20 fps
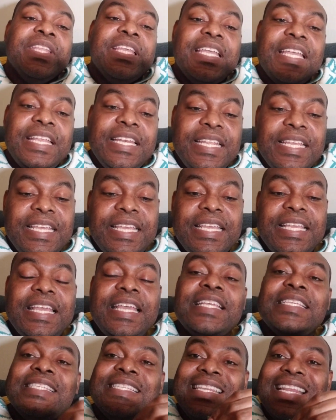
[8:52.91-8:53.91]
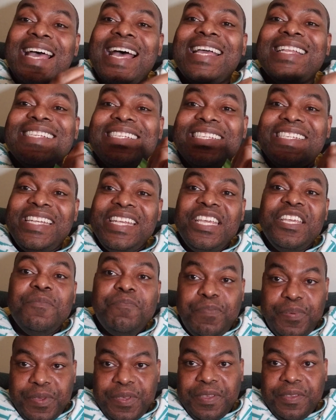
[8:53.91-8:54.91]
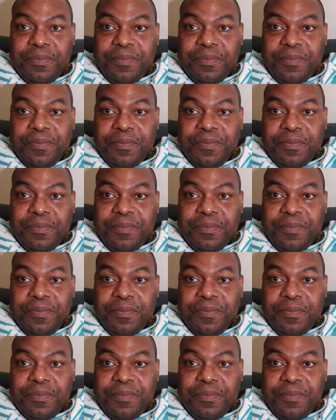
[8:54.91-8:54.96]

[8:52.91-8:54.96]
It is not cheap.